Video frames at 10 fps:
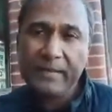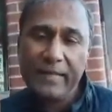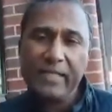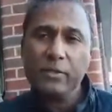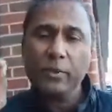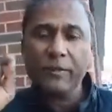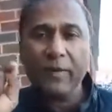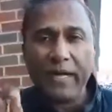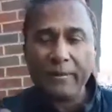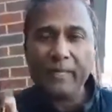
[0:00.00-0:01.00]
This is where
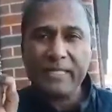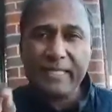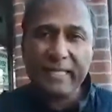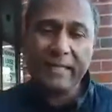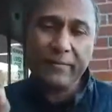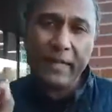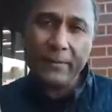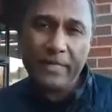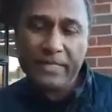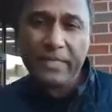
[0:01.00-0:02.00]
vitamin D and
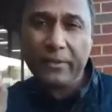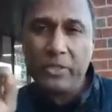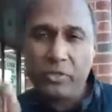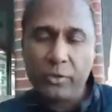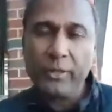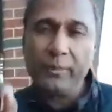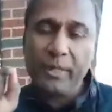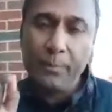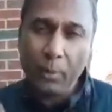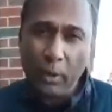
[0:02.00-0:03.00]
vitamin C are extremely
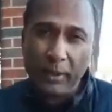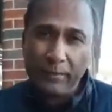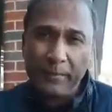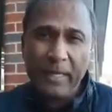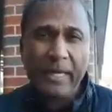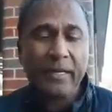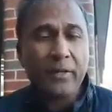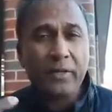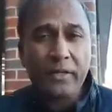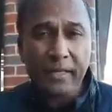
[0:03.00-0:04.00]
important, and
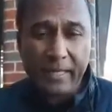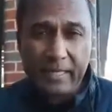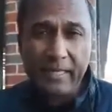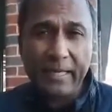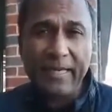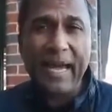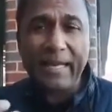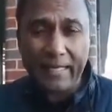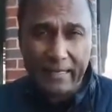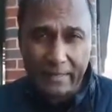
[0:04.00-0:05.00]
other things like
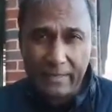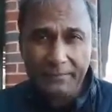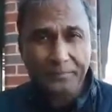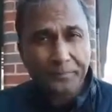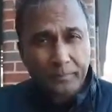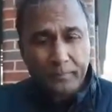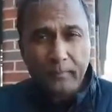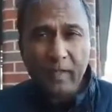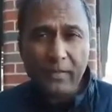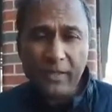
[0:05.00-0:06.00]
catechins,
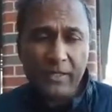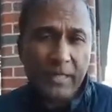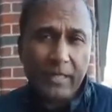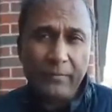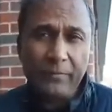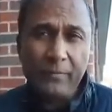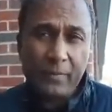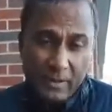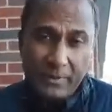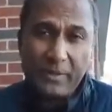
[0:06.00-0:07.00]
things that come from
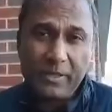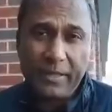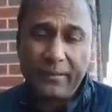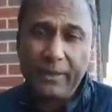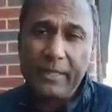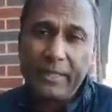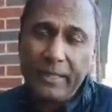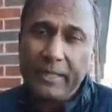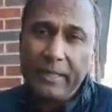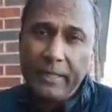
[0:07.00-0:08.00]
substances like green tea.